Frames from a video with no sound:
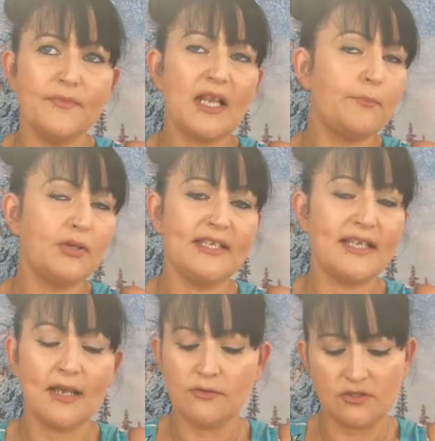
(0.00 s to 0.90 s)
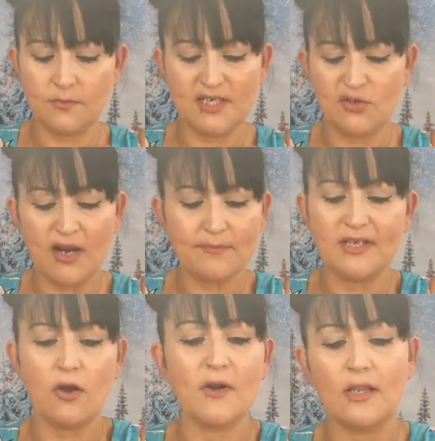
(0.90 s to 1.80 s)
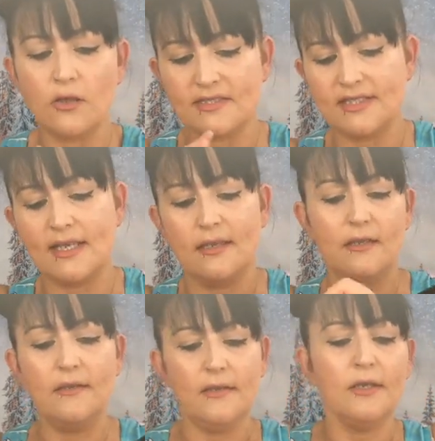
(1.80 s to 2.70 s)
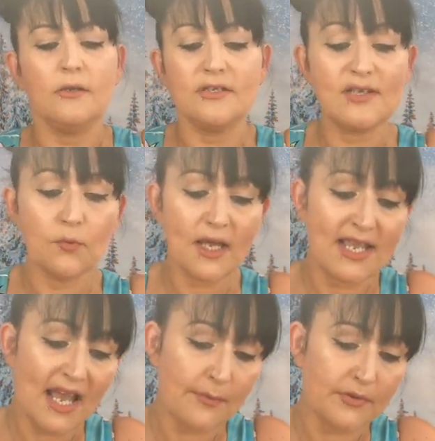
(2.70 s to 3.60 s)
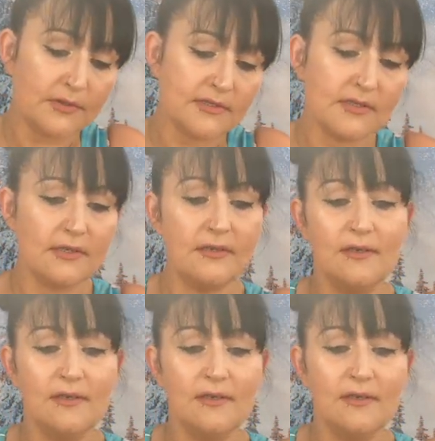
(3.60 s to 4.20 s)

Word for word: I put it down and somebody grabbed it or I lost it because it, it happens.